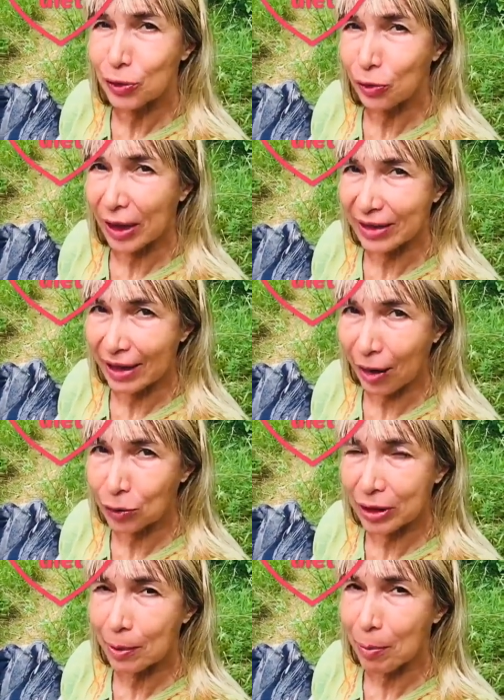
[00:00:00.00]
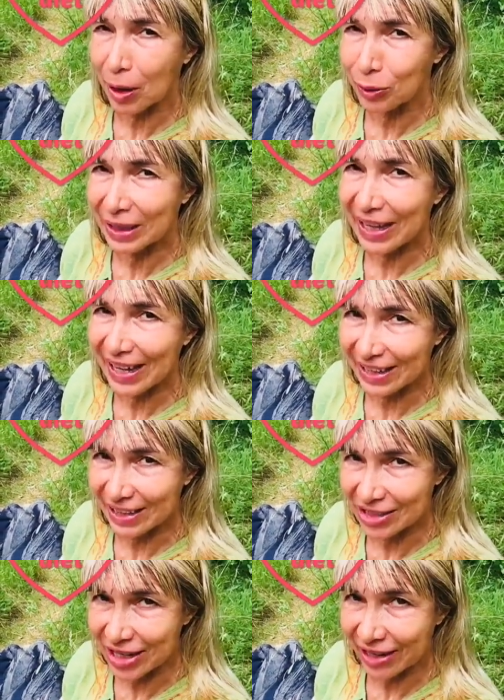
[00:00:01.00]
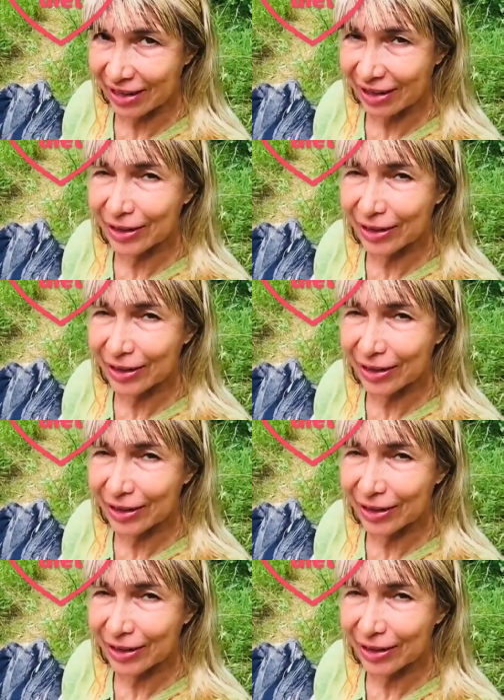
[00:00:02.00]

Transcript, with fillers: to find out about the energy.